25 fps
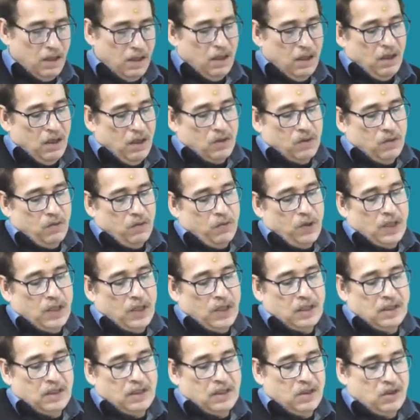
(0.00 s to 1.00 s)
So what
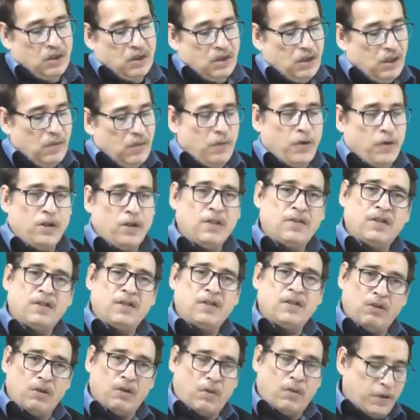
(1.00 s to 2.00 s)
is the general policy
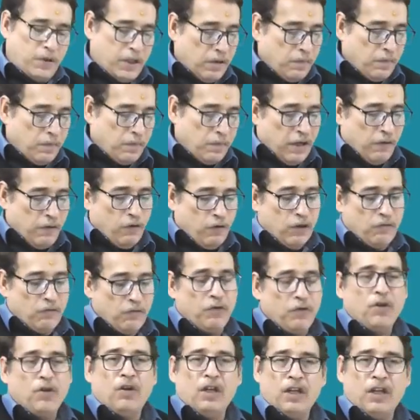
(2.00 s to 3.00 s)
adopted by what we
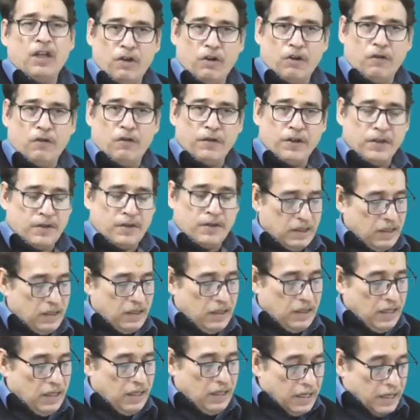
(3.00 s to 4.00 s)
call head office?
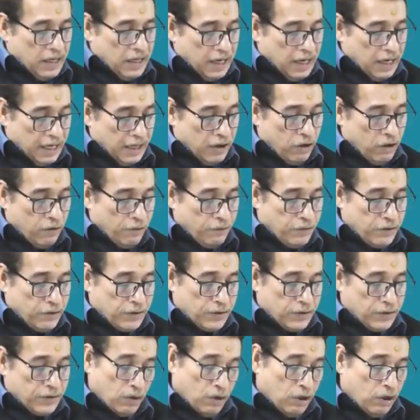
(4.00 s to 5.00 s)
Head
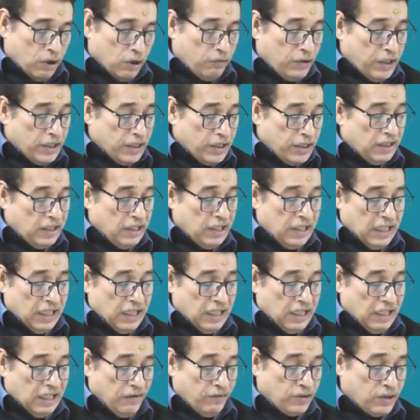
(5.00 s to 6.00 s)
office always
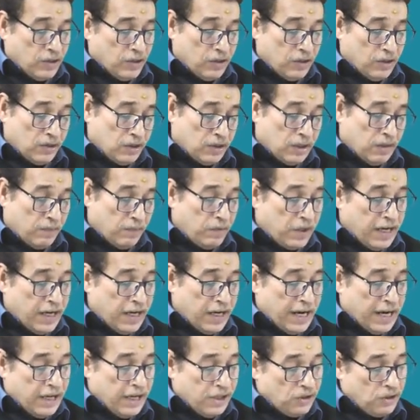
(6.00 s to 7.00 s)
leaves some
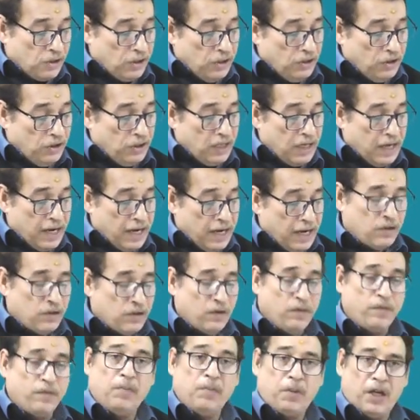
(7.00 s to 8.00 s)
cash in the hands
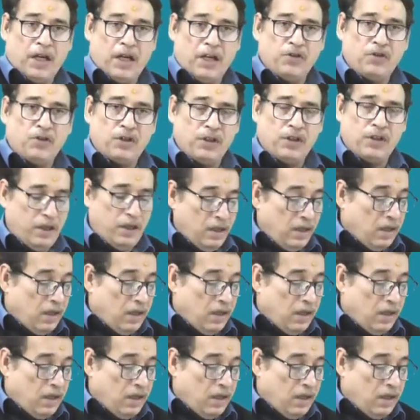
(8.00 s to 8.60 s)
of the branch.